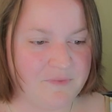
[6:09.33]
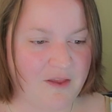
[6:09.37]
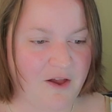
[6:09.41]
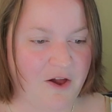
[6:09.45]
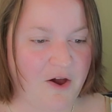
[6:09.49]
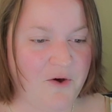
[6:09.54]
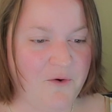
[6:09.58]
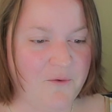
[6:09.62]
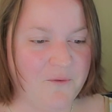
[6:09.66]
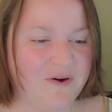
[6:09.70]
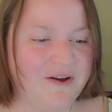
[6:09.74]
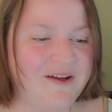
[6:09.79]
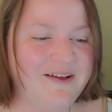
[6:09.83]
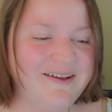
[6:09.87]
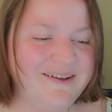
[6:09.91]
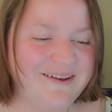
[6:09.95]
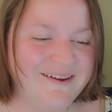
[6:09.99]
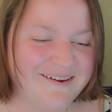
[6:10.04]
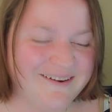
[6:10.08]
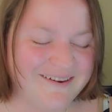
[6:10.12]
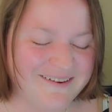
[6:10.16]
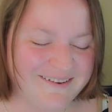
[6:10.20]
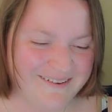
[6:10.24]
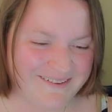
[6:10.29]
Oh,
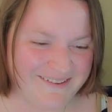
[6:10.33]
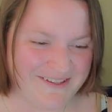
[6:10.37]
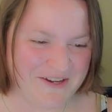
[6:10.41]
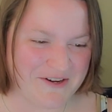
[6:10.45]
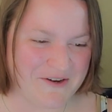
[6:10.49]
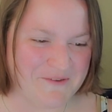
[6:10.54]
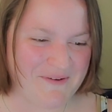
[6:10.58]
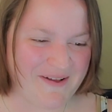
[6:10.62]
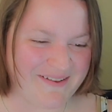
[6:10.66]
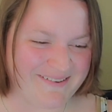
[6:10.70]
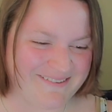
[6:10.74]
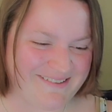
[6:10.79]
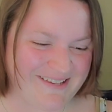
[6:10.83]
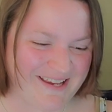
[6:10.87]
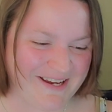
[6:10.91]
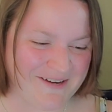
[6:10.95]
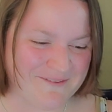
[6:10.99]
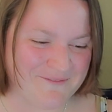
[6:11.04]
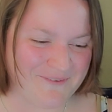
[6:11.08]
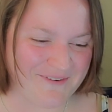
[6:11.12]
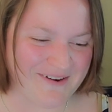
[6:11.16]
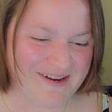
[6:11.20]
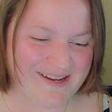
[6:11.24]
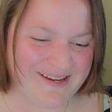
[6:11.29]
you're about to take a
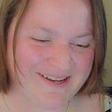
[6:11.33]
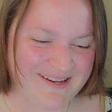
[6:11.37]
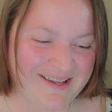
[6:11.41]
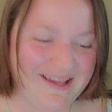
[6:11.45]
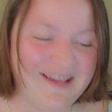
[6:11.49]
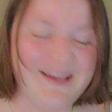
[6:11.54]
break?